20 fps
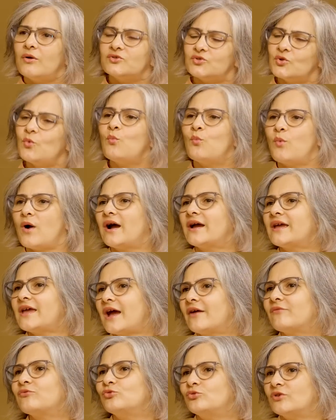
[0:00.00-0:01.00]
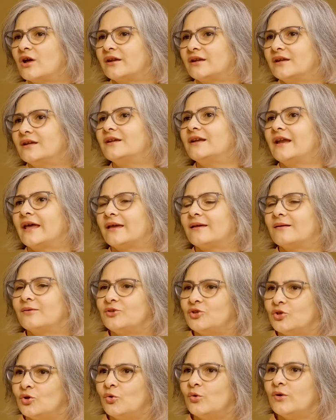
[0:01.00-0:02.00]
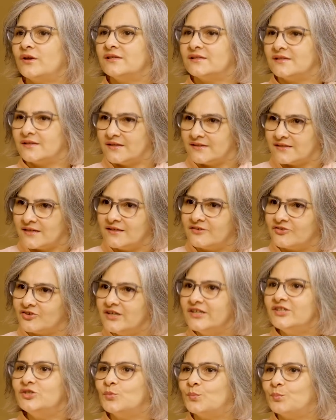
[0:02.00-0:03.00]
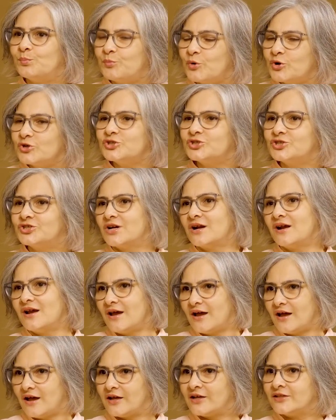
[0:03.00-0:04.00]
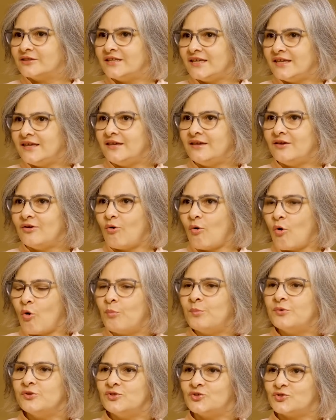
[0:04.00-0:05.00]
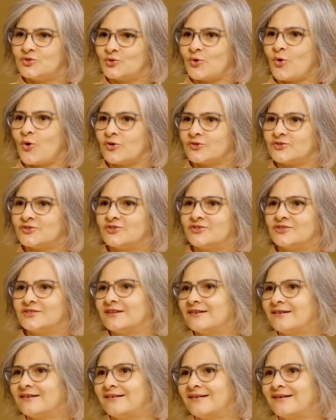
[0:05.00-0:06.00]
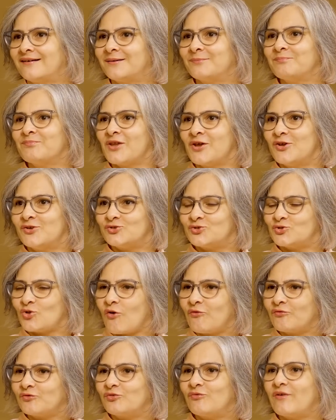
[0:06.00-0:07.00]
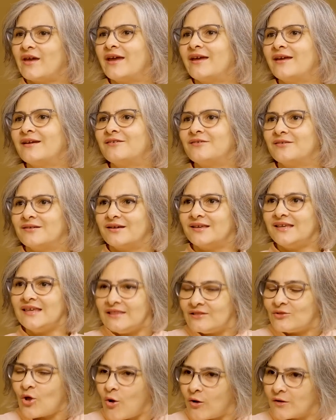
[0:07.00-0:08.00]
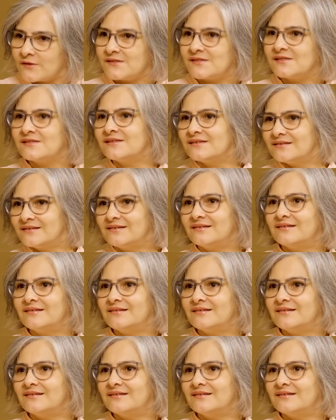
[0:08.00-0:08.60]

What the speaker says: So why have you done it? Like, you know, is it really to push the open source software ethos? Yeah.